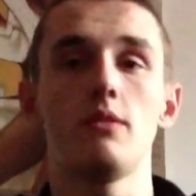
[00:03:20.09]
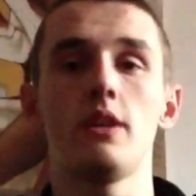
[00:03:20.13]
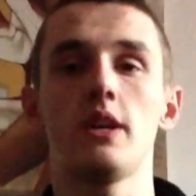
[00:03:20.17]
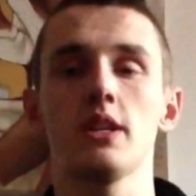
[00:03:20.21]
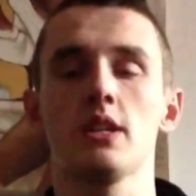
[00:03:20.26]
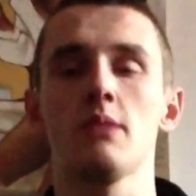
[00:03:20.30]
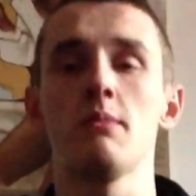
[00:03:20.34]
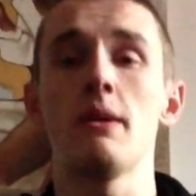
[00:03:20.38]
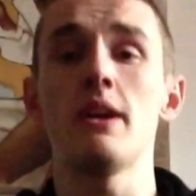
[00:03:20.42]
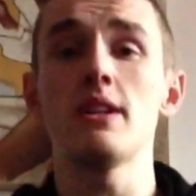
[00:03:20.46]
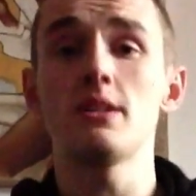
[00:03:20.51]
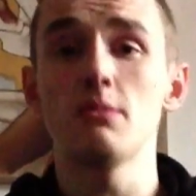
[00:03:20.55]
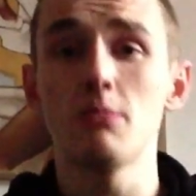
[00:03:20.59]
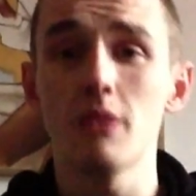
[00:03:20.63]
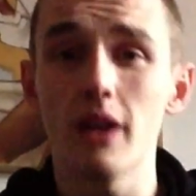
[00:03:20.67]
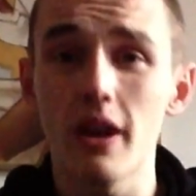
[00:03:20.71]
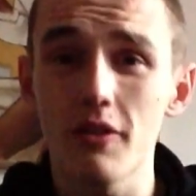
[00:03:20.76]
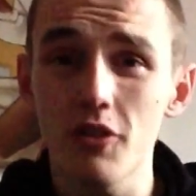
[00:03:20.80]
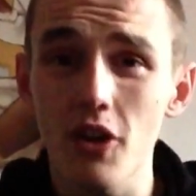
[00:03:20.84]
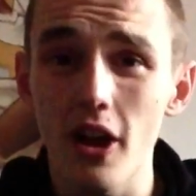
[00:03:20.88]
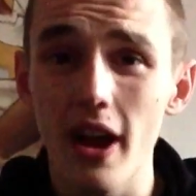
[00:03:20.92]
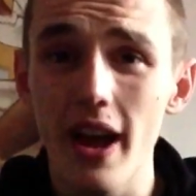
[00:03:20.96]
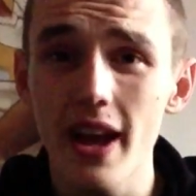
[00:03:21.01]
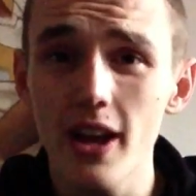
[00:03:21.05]
That's amazing.
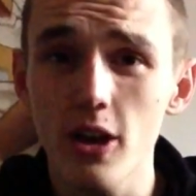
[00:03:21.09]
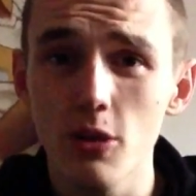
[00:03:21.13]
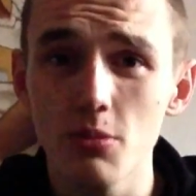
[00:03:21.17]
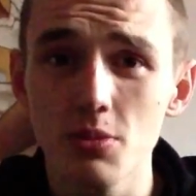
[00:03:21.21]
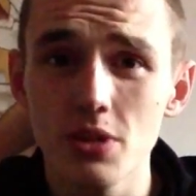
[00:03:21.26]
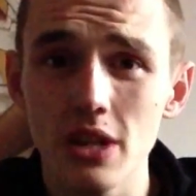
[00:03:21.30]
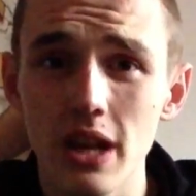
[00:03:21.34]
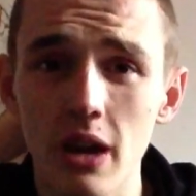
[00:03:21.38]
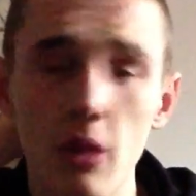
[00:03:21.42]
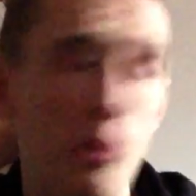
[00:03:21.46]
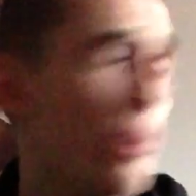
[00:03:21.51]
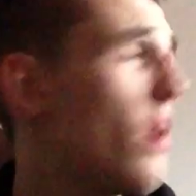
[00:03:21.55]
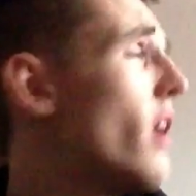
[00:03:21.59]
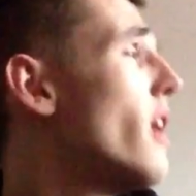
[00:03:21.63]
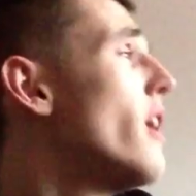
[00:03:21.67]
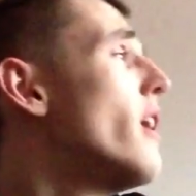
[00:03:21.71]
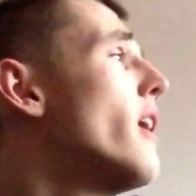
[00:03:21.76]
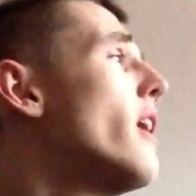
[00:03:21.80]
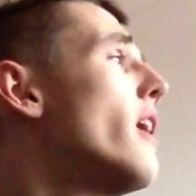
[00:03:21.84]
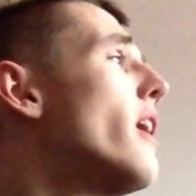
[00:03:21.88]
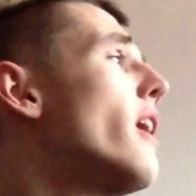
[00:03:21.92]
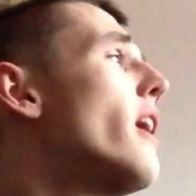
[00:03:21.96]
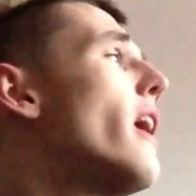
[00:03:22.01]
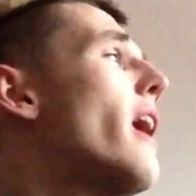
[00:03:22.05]
But I've got hiccups now.
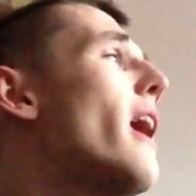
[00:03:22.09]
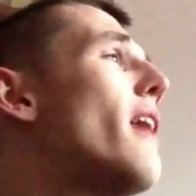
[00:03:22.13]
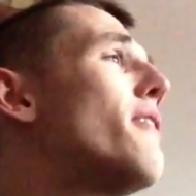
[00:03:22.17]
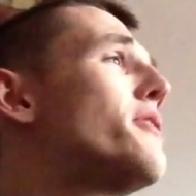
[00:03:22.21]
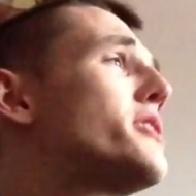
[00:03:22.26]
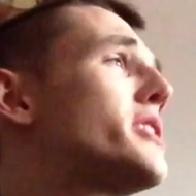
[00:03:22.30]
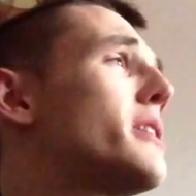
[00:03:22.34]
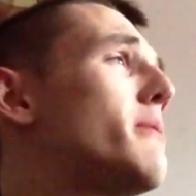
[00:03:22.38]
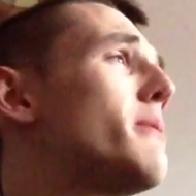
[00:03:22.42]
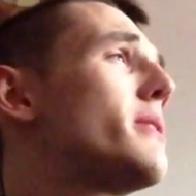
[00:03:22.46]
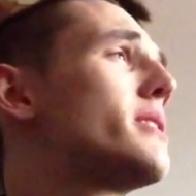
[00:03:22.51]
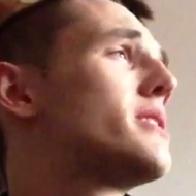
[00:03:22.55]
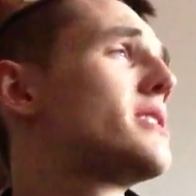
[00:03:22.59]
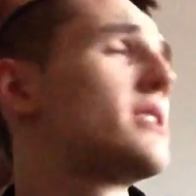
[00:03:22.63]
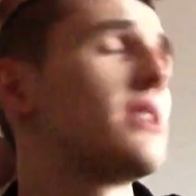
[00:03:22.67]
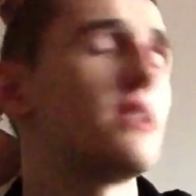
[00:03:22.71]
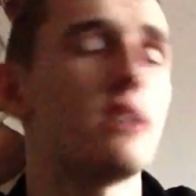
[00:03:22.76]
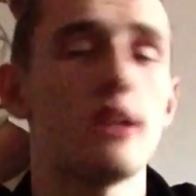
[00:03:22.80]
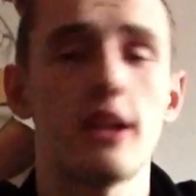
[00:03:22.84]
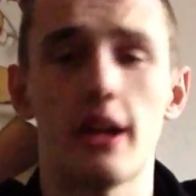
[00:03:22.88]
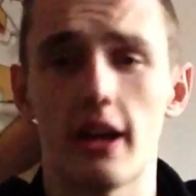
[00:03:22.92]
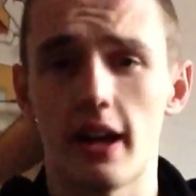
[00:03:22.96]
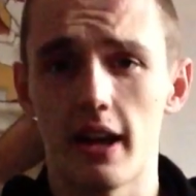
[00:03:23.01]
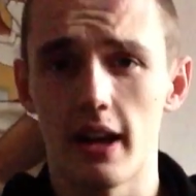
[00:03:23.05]
Every time I
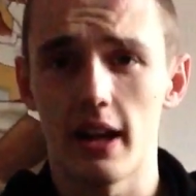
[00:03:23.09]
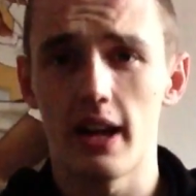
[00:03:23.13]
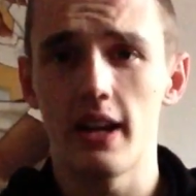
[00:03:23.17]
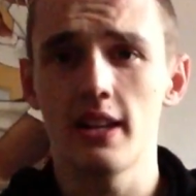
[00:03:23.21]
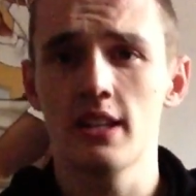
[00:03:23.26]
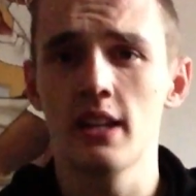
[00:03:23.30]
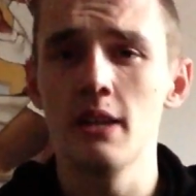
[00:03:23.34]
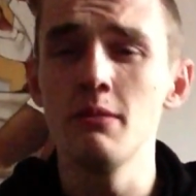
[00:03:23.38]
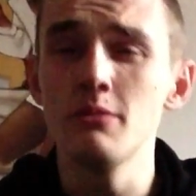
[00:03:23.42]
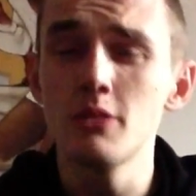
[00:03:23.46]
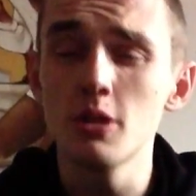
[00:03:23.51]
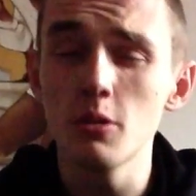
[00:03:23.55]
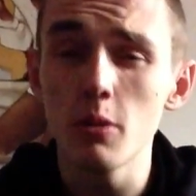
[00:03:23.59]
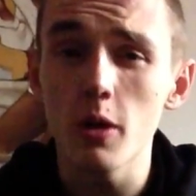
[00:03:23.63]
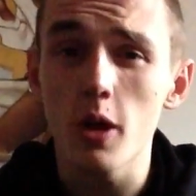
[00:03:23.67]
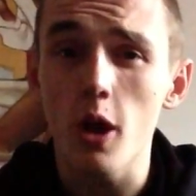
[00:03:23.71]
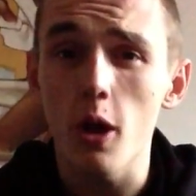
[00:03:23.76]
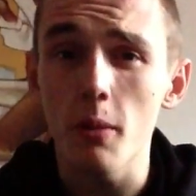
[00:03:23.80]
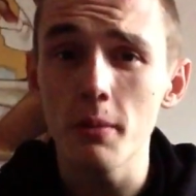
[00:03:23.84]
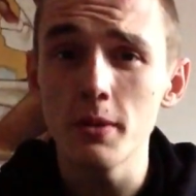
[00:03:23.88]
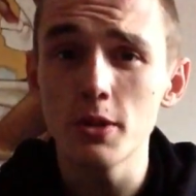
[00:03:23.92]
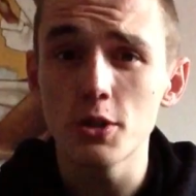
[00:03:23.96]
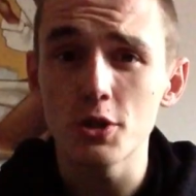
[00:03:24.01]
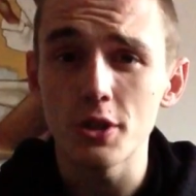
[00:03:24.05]
seem to do a
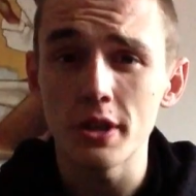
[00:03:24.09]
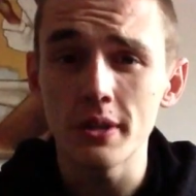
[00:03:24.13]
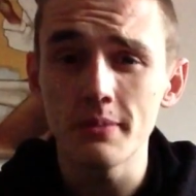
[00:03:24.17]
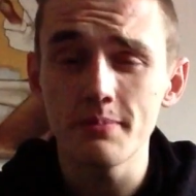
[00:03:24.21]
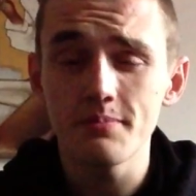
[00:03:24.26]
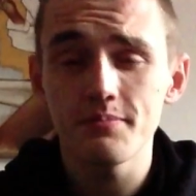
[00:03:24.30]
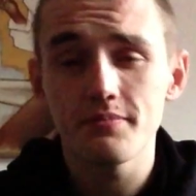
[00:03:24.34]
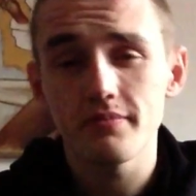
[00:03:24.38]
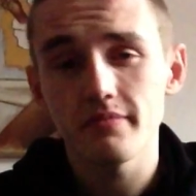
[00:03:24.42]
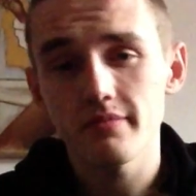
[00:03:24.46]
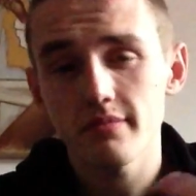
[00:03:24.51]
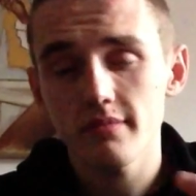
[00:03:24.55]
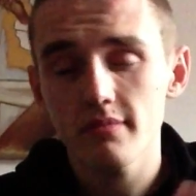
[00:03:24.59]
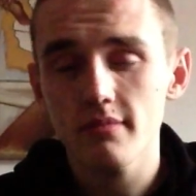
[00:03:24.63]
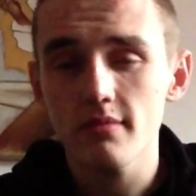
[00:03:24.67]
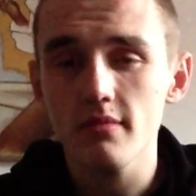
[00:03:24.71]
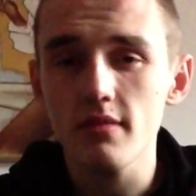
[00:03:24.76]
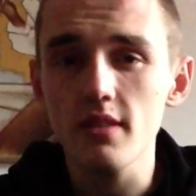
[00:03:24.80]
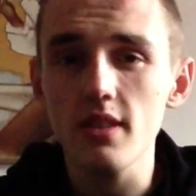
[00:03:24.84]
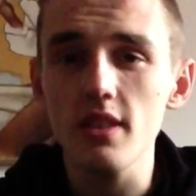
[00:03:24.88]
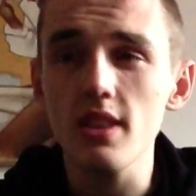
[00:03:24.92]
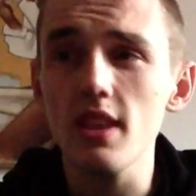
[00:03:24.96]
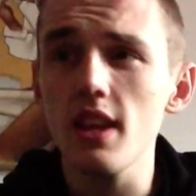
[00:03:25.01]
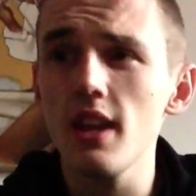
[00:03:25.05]
commentary,
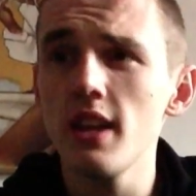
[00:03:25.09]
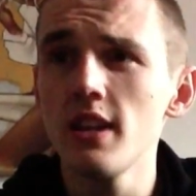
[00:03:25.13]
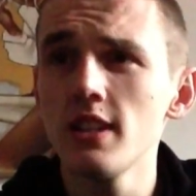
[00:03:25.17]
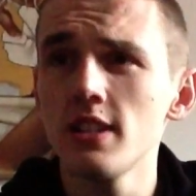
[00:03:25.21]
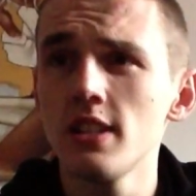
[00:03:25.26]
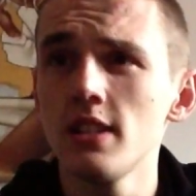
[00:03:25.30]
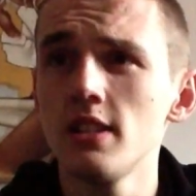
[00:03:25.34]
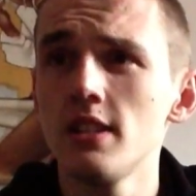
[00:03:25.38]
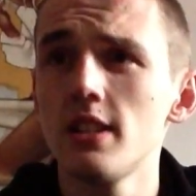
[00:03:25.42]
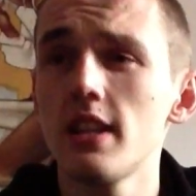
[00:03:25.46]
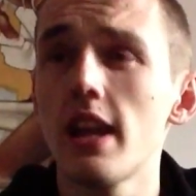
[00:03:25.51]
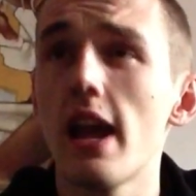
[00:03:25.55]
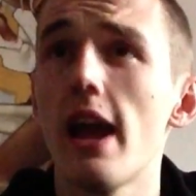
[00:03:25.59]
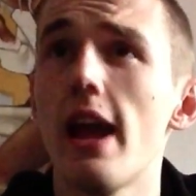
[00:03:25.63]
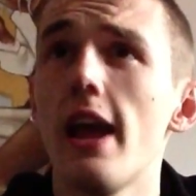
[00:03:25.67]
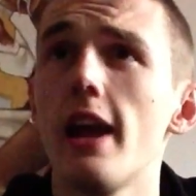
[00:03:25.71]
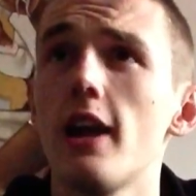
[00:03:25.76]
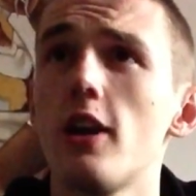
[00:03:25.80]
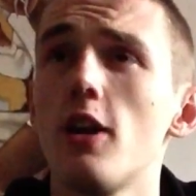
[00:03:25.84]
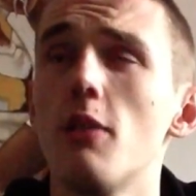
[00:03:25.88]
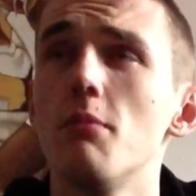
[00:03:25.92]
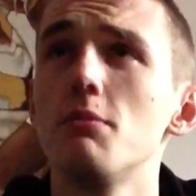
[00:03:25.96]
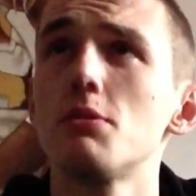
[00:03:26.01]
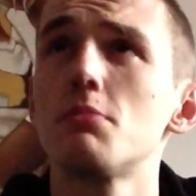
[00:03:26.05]
I seem to get
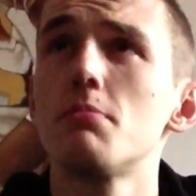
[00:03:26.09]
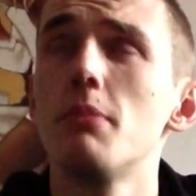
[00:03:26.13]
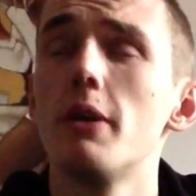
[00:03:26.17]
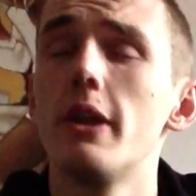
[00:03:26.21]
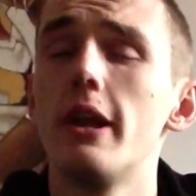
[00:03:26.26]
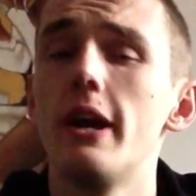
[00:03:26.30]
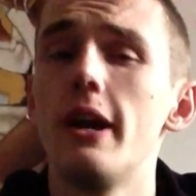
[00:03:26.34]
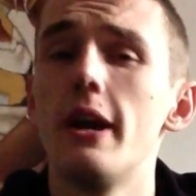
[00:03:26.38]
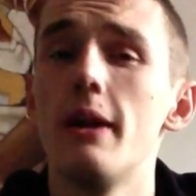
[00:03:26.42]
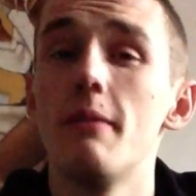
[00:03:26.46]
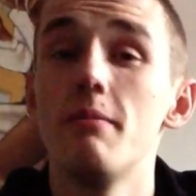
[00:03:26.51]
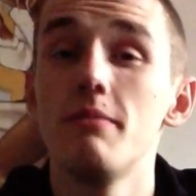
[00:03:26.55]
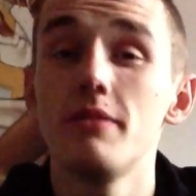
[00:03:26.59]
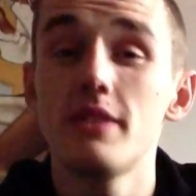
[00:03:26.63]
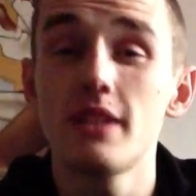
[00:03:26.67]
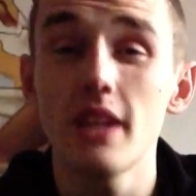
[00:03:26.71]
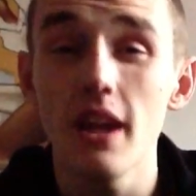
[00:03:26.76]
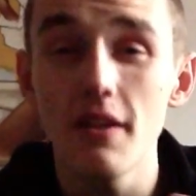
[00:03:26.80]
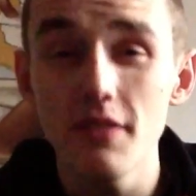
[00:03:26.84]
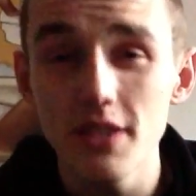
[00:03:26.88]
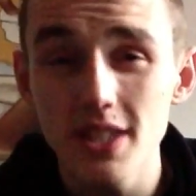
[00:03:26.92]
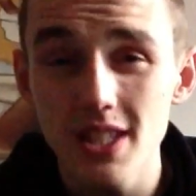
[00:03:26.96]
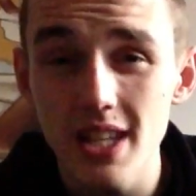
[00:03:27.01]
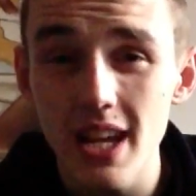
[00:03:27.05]
hiccups. But
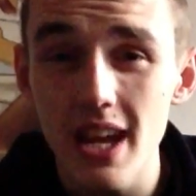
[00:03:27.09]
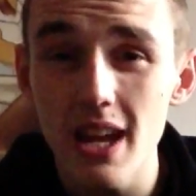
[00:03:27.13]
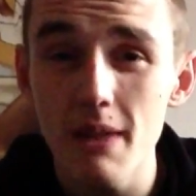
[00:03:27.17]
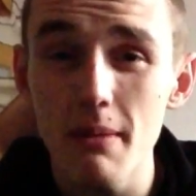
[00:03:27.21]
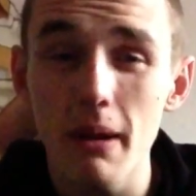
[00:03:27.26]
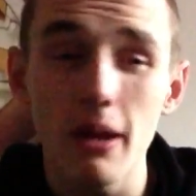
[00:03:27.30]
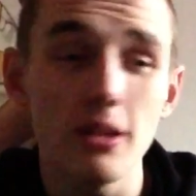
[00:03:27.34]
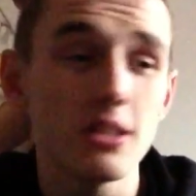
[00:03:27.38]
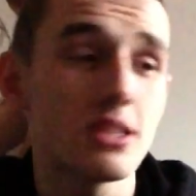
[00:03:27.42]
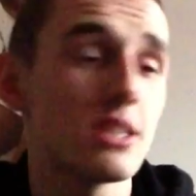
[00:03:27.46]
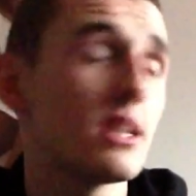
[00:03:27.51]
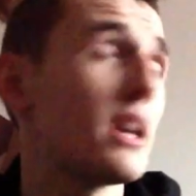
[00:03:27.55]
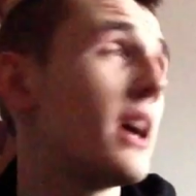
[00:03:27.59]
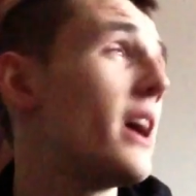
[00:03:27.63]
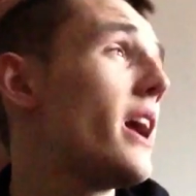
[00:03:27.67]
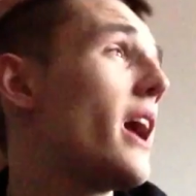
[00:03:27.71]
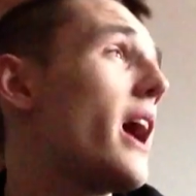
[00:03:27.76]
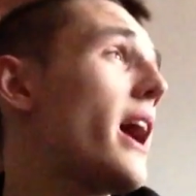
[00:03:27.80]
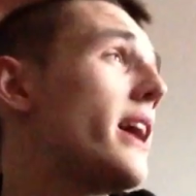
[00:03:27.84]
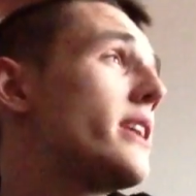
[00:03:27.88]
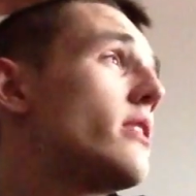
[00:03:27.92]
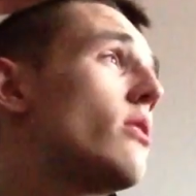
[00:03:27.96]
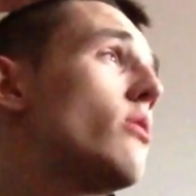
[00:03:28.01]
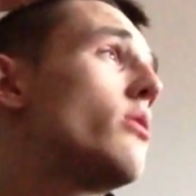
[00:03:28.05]
devastated about today.
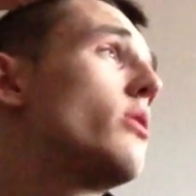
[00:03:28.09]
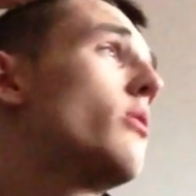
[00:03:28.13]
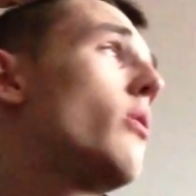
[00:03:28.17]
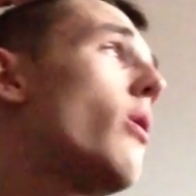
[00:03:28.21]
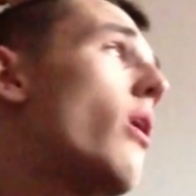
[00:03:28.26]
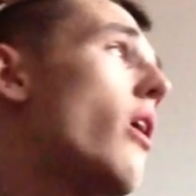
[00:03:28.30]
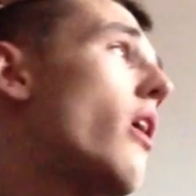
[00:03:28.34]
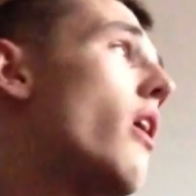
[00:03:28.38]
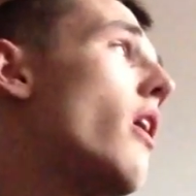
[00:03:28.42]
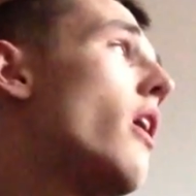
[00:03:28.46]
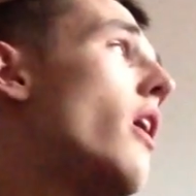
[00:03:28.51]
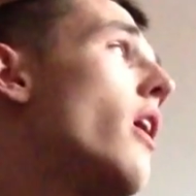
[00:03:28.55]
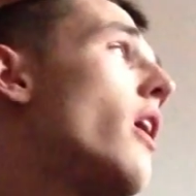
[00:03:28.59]
I don't know